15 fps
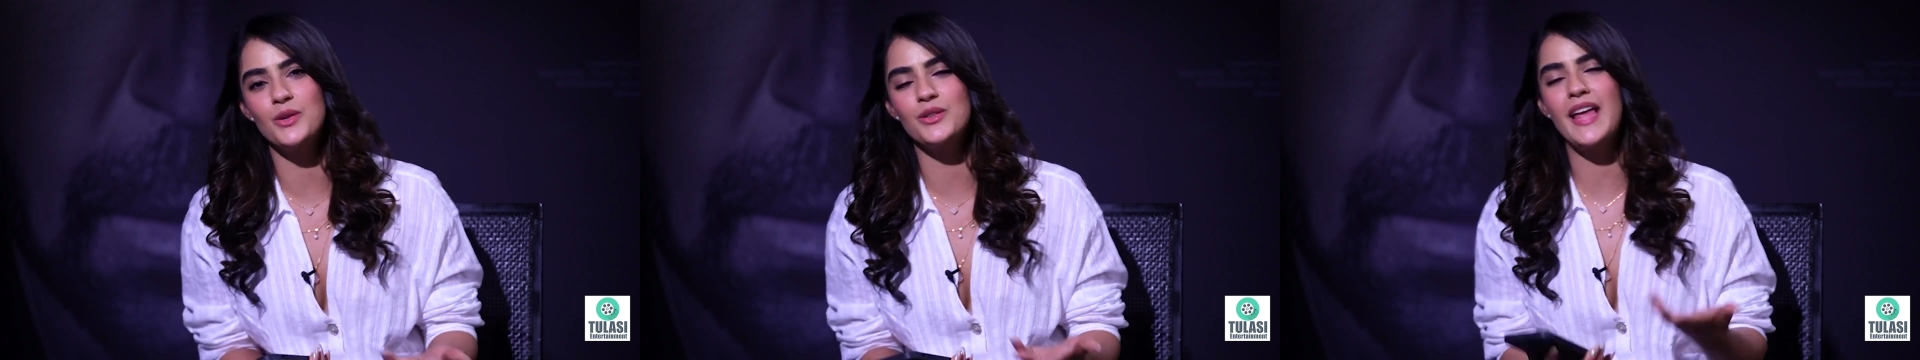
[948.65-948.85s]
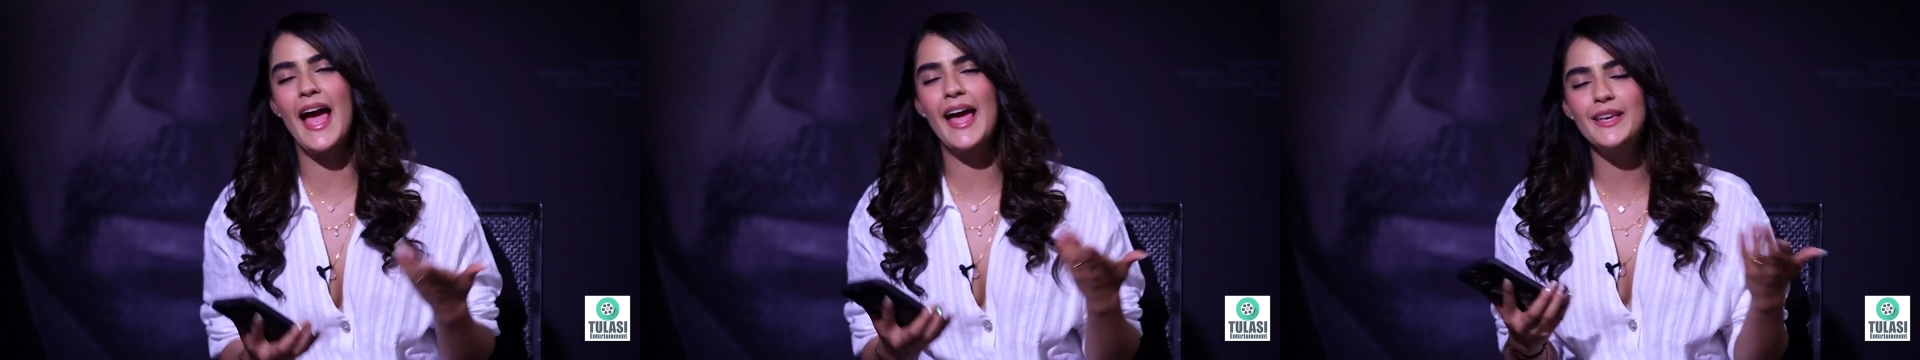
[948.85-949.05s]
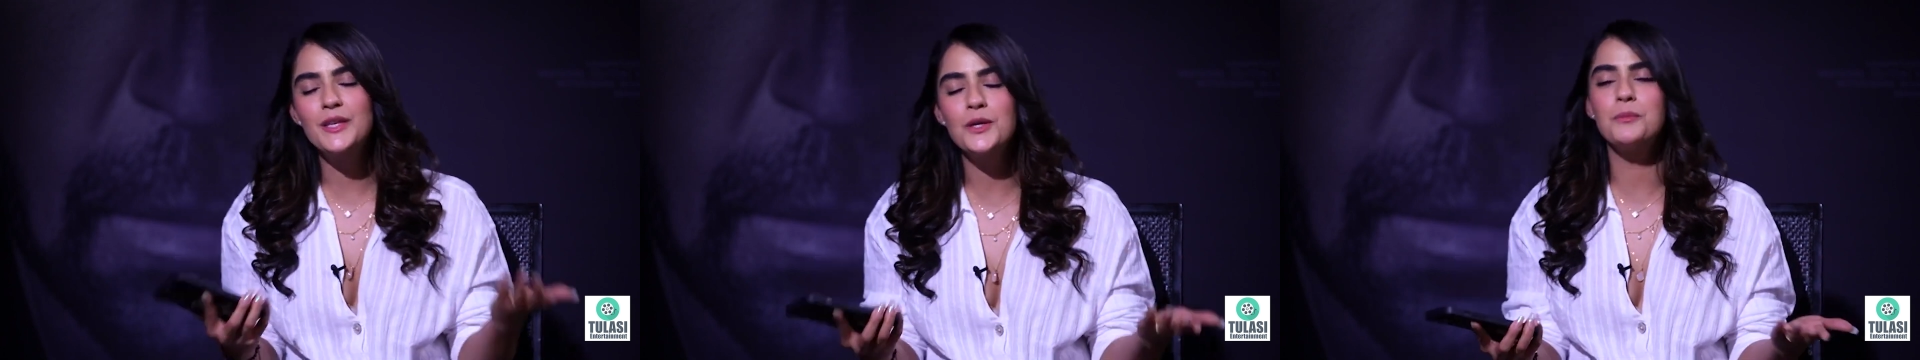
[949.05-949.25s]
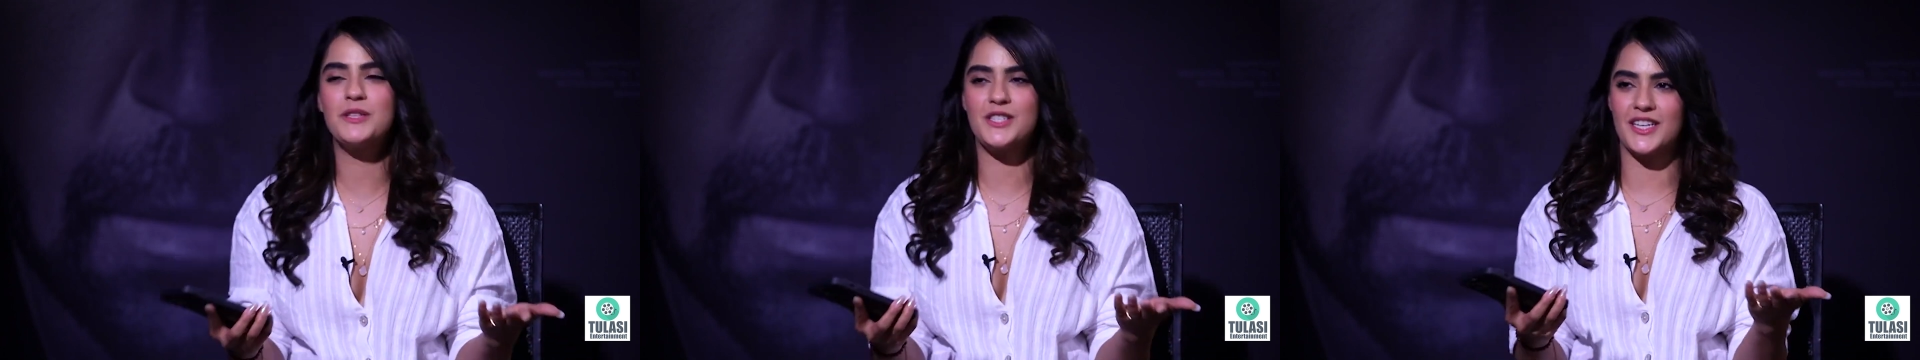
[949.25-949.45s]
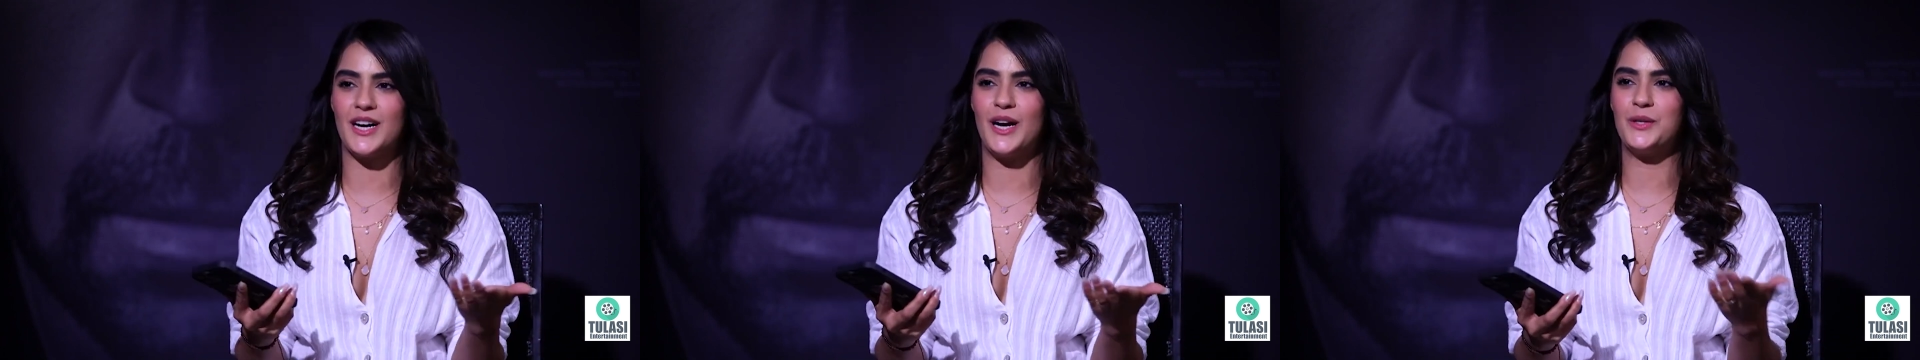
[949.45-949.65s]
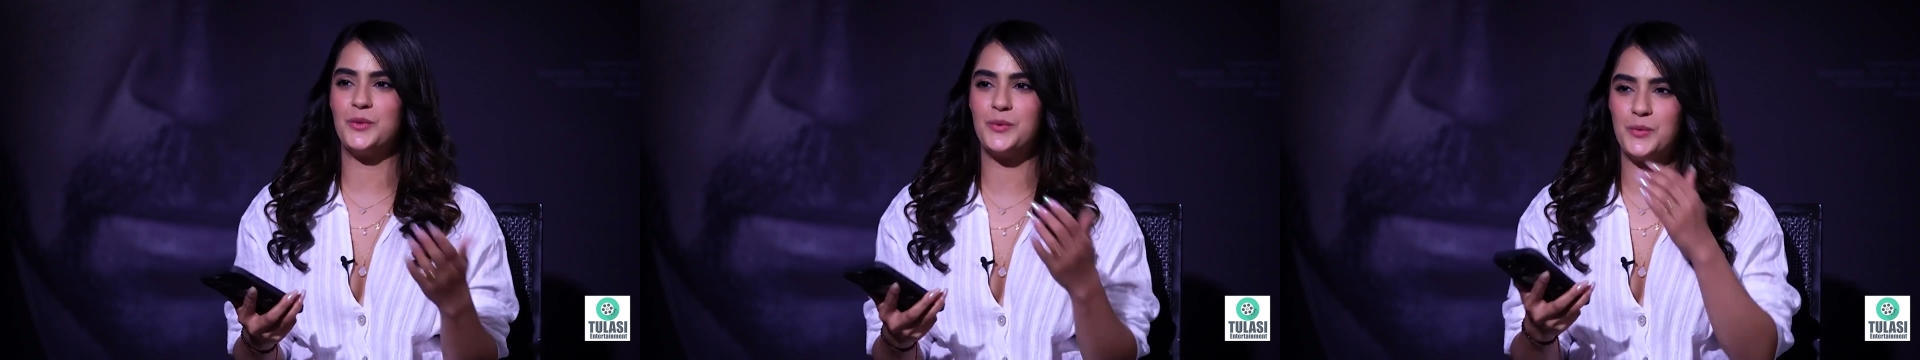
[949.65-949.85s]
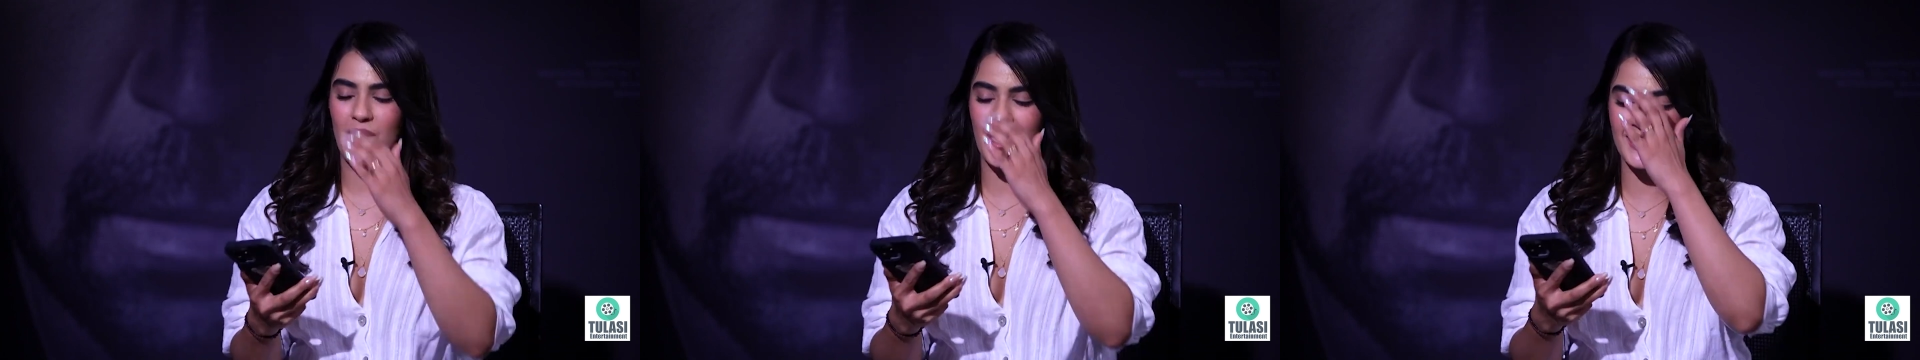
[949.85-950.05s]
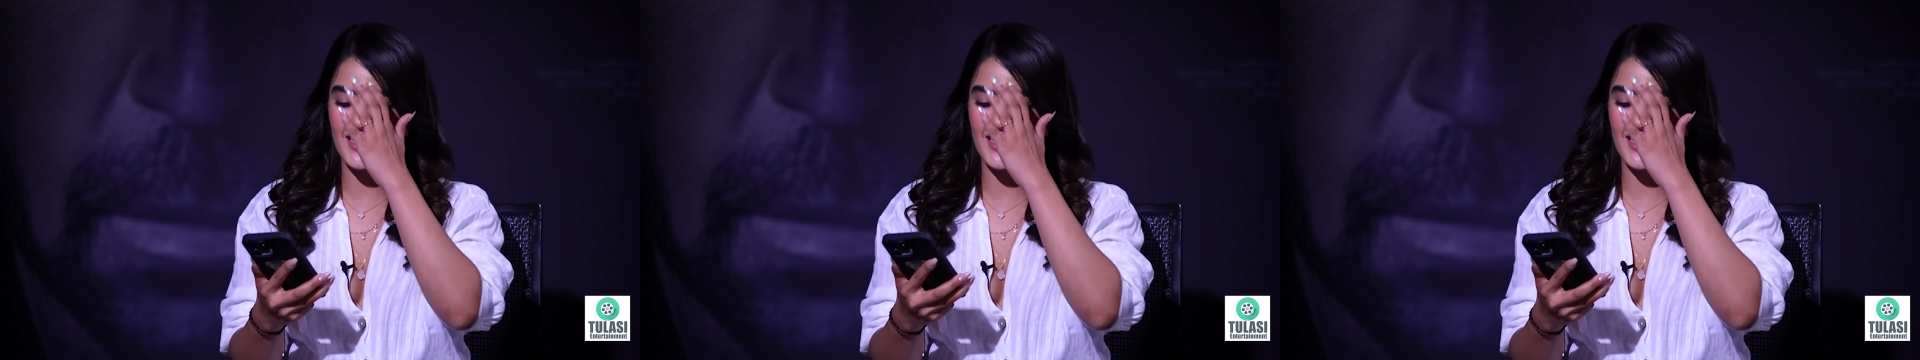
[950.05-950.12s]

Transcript: So, thank you, Bichagadu 1.